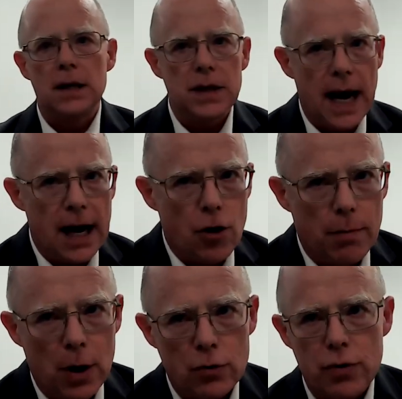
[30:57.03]
and his
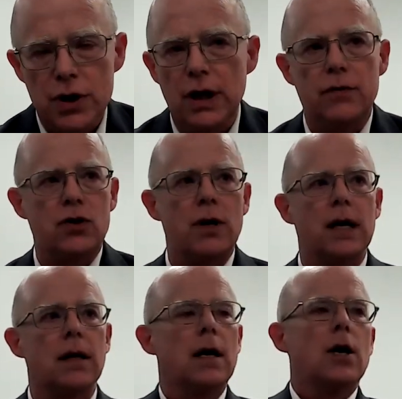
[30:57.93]
ankle bones received
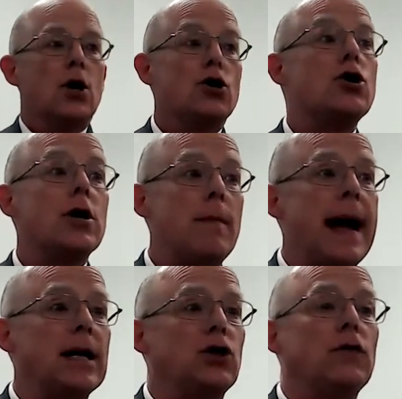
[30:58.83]
strength. You can
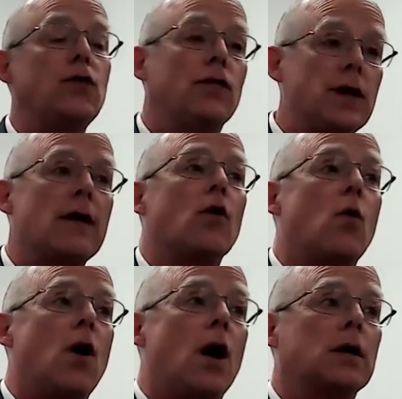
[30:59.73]
imagine if you've never
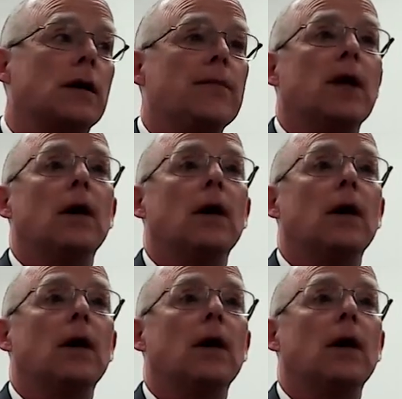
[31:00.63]
walked.